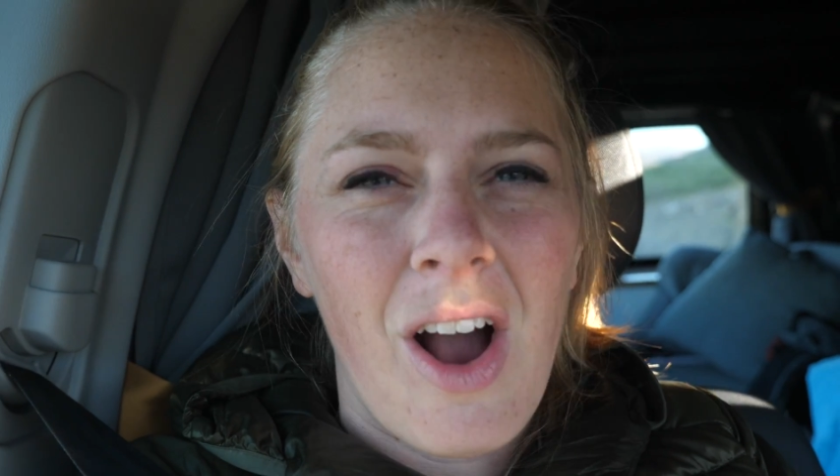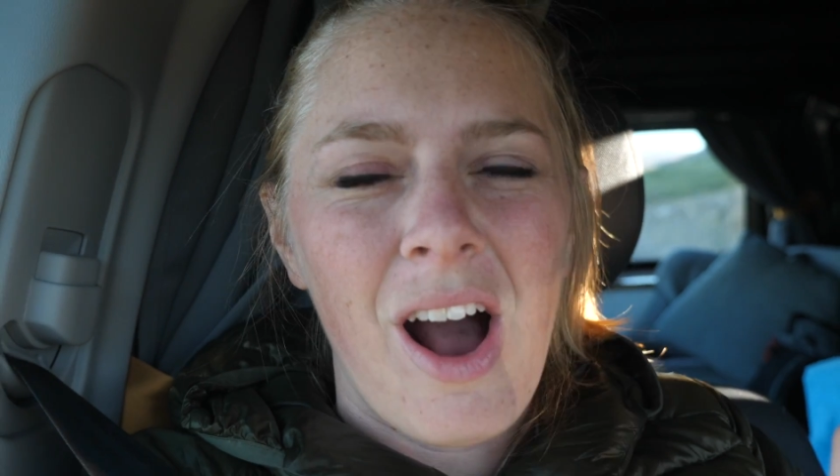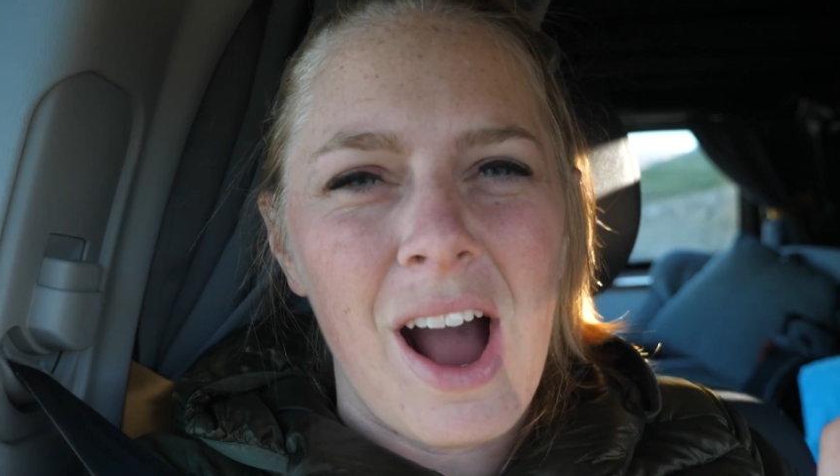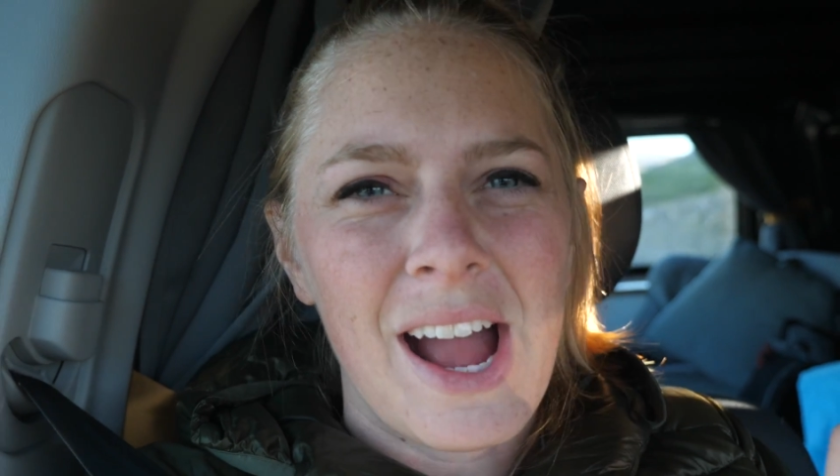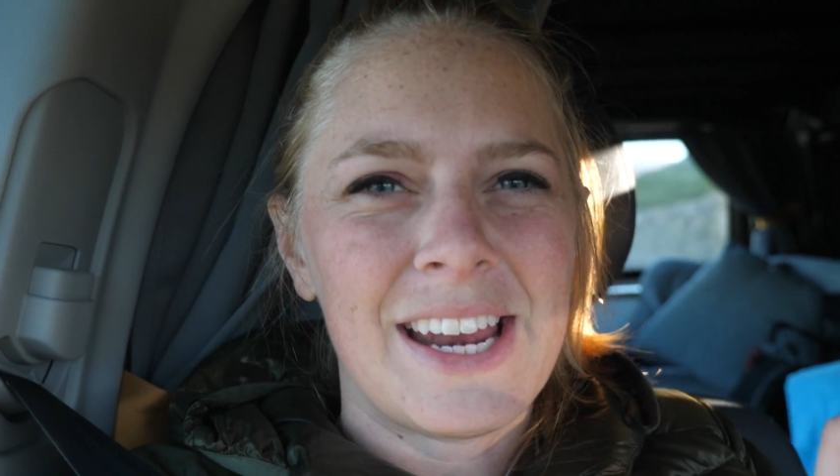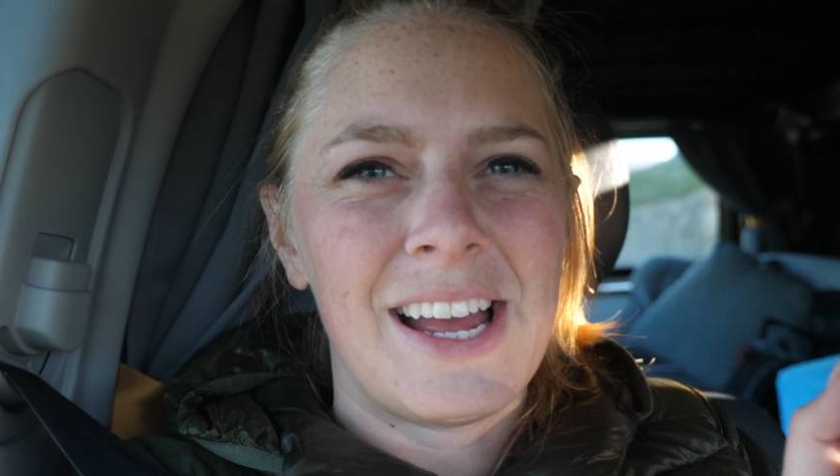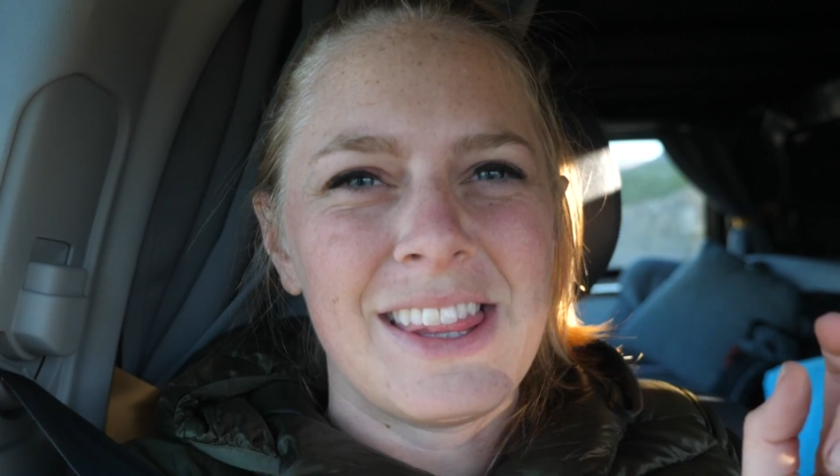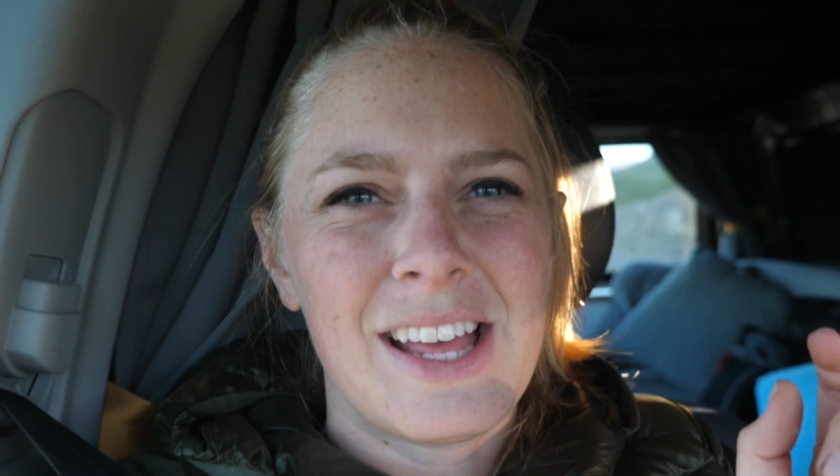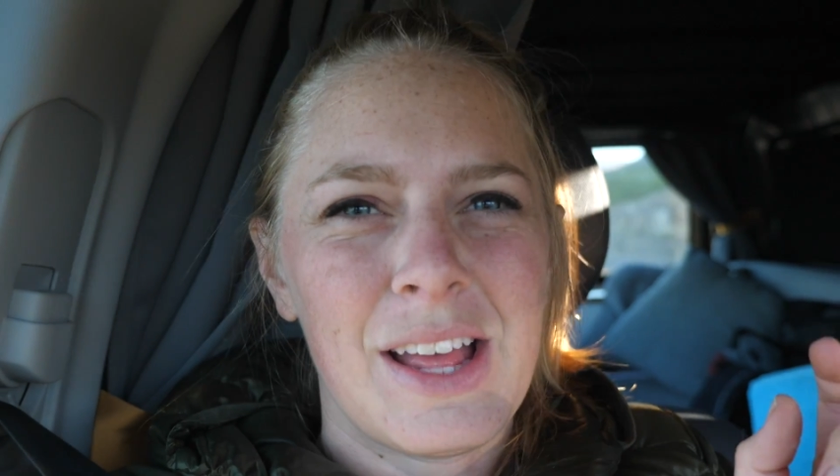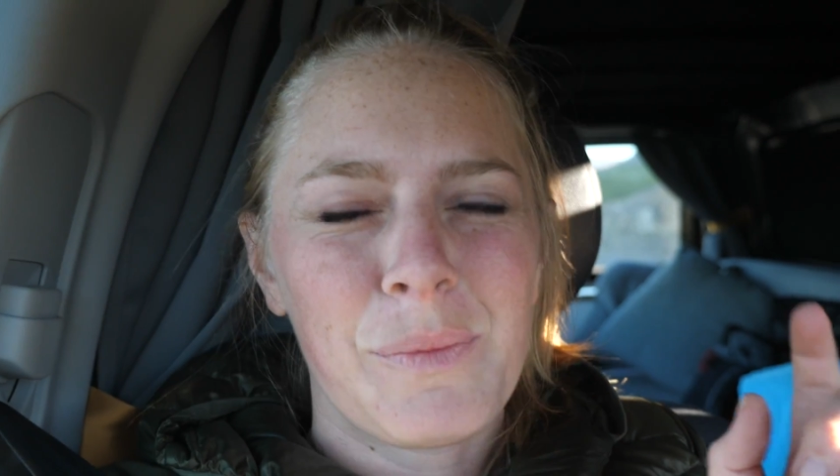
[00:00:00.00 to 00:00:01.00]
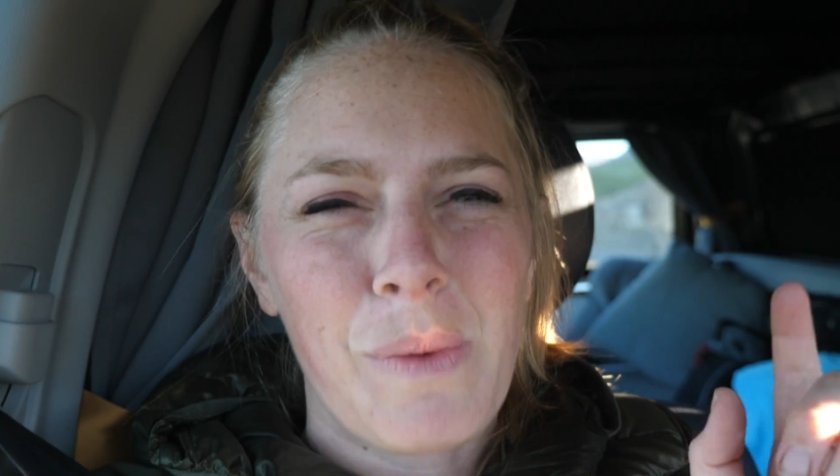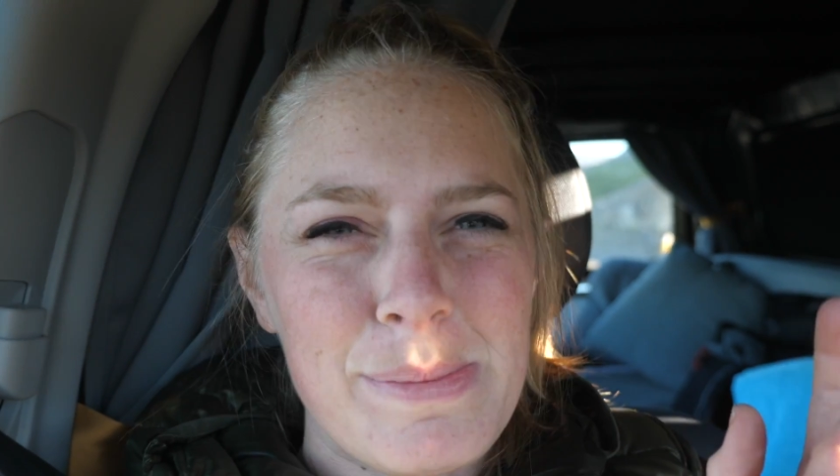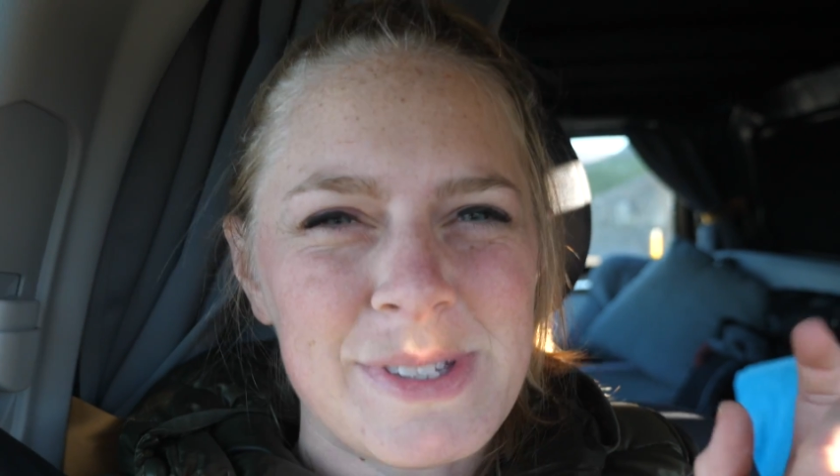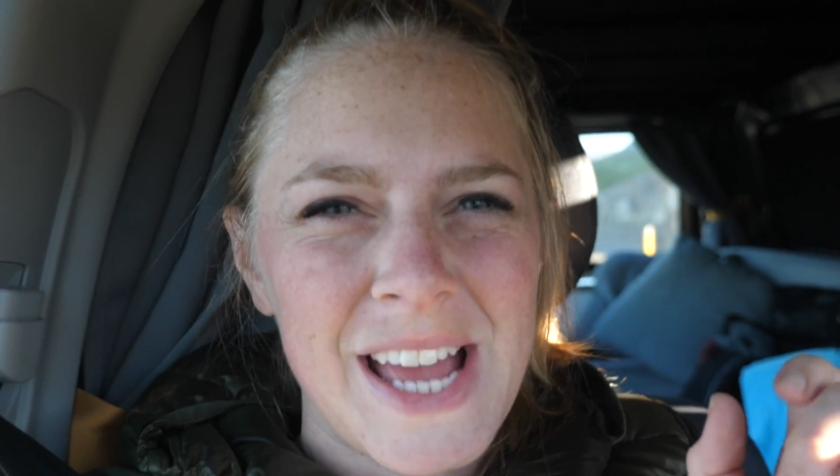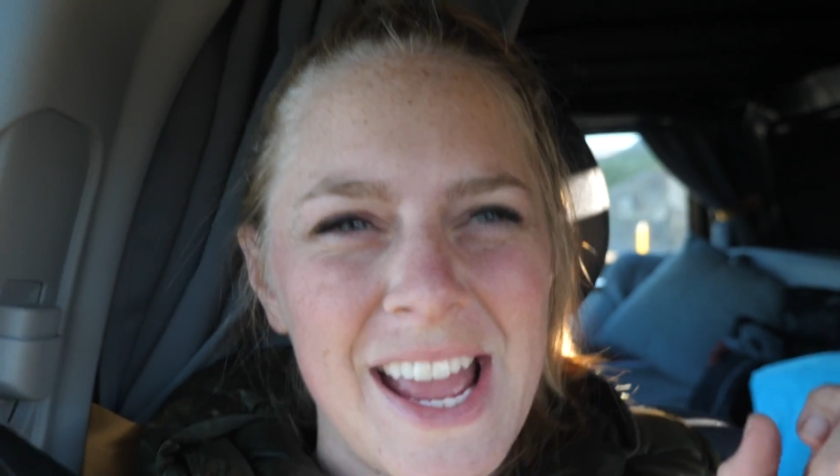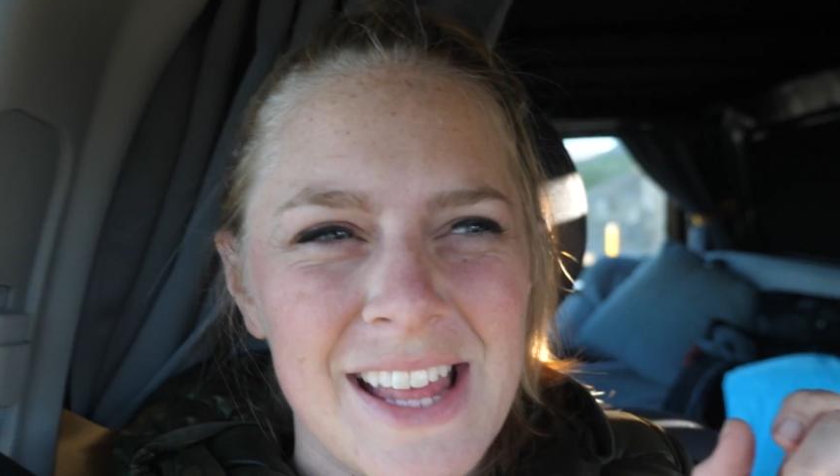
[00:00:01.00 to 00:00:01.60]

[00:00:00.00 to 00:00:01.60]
on the website.